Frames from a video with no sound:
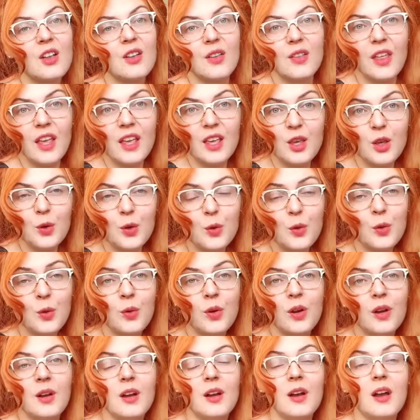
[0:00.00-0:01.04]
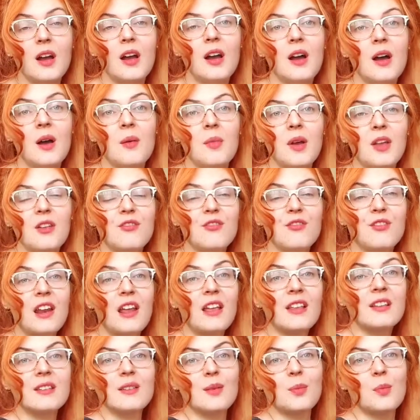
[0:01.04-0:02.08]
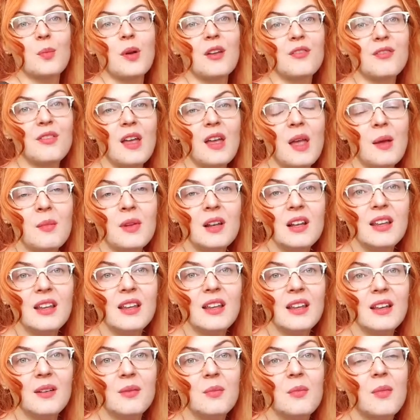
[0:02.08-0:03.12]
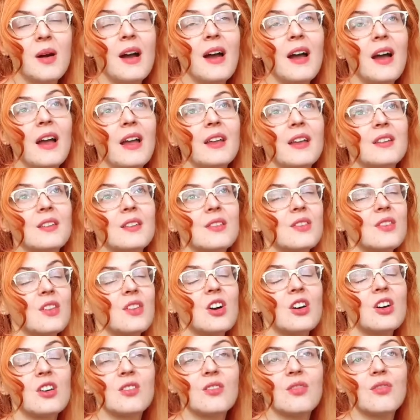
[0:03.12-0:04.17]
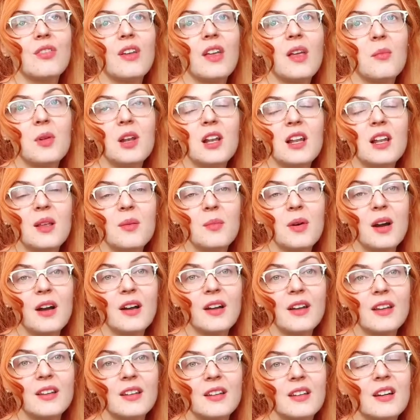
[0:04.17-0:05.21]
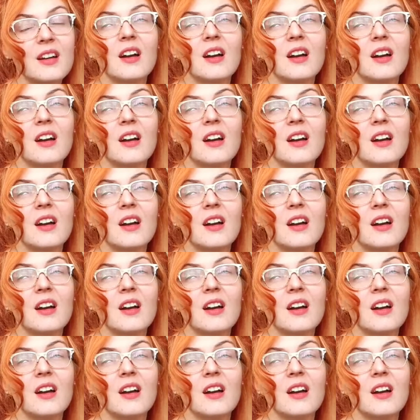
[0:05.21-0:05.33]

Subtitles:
Thank you, my friends, my family, my stars family, my